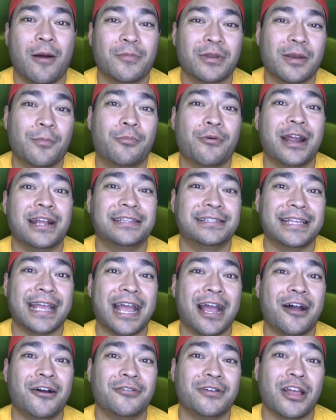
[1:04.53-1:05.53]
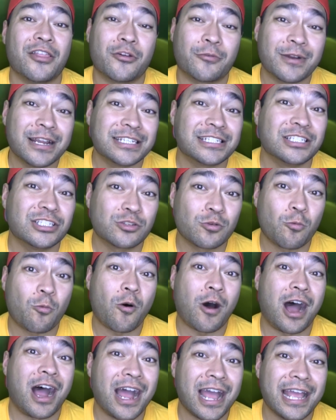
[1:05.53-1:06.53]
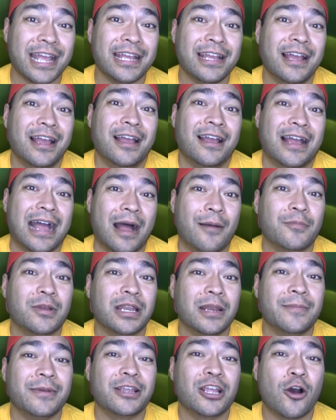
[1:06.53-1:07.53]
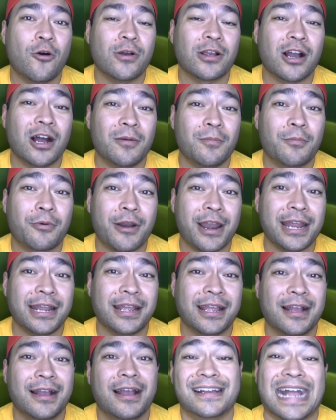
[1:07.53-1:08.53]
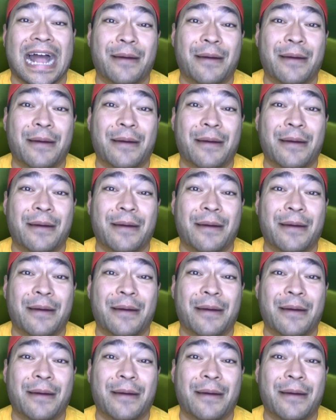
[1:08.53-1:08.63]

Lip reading: I'm gonna break down the reasons why I'm gonna be going on break.